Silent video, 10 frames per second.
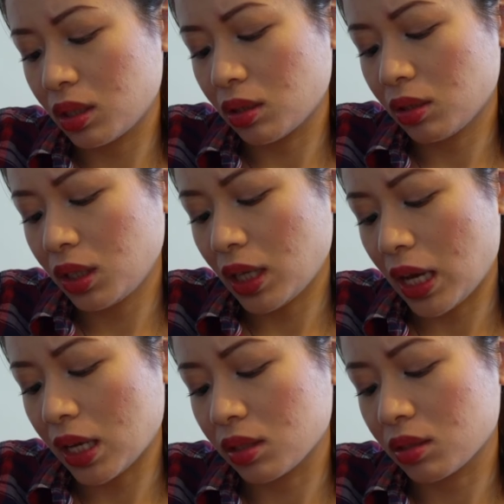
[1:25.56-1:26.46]
It only
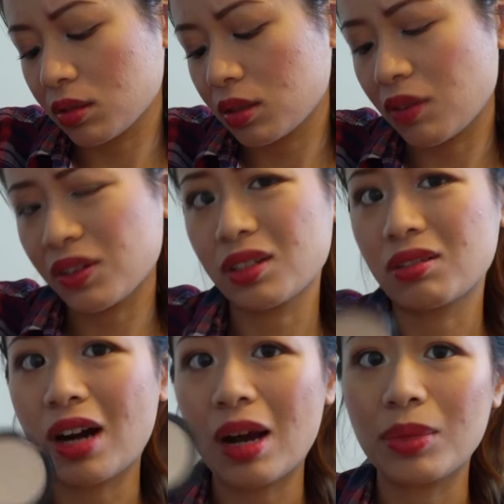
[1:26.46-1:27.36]
has 7
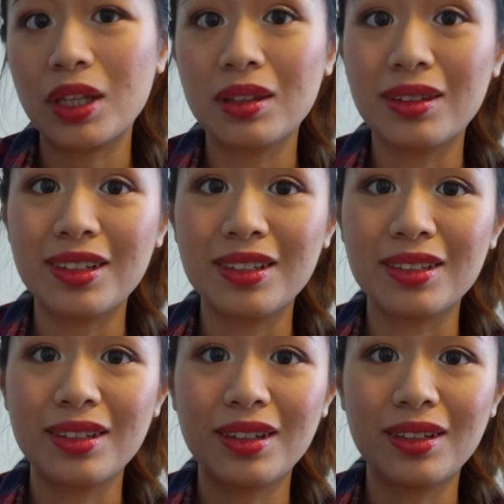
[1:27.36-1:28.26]
gram in
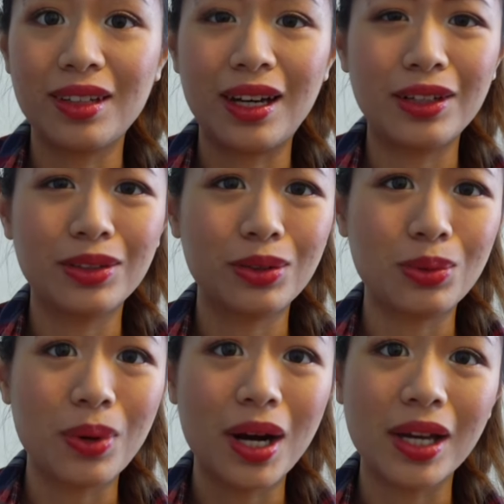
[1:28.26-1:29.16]
this and I don't
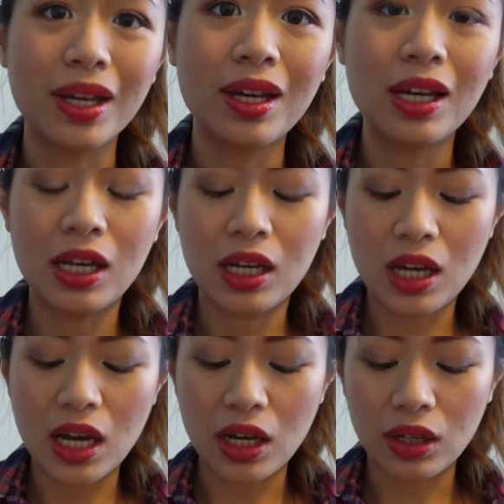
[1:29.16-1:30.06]
know why.
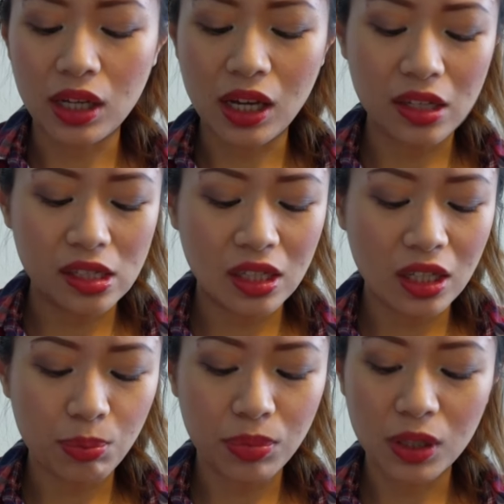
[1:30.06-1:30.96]
I, I
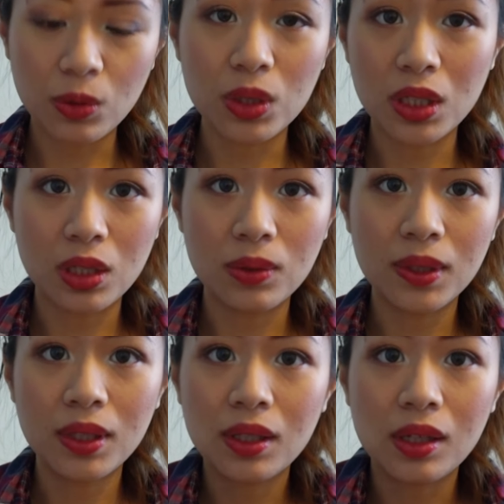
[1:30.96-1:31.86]
keep using
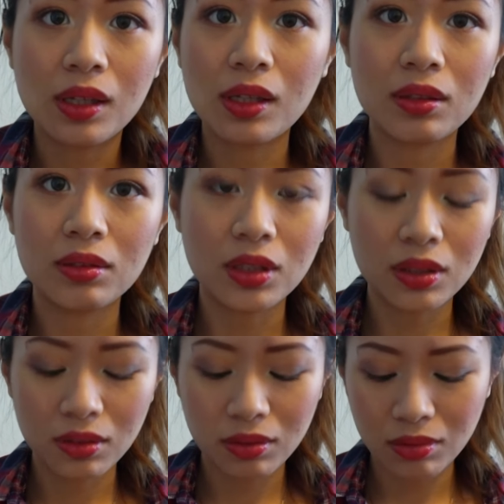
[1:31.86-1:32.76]
using it and I
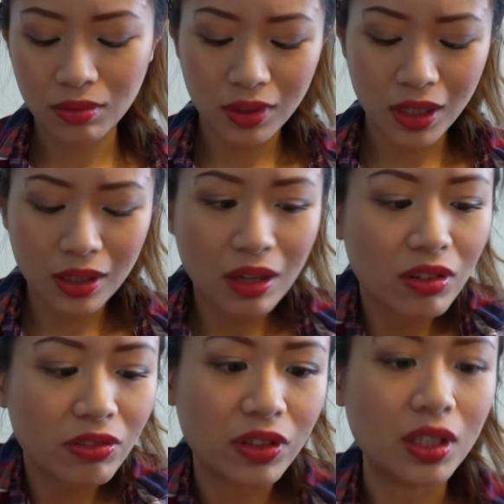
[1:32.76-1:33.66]
just can
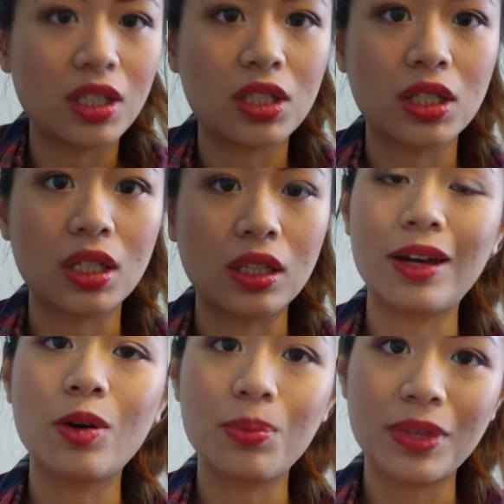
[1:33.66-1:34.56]
never finish it. I
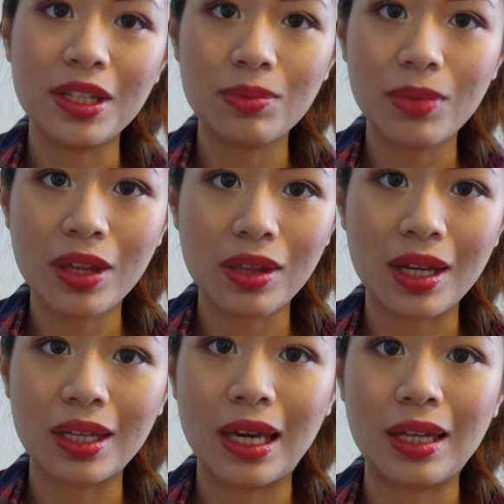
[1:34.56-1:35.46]
hope this month
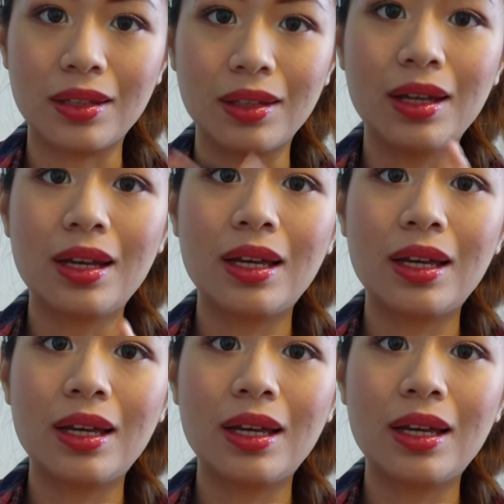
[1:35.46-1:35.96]
I can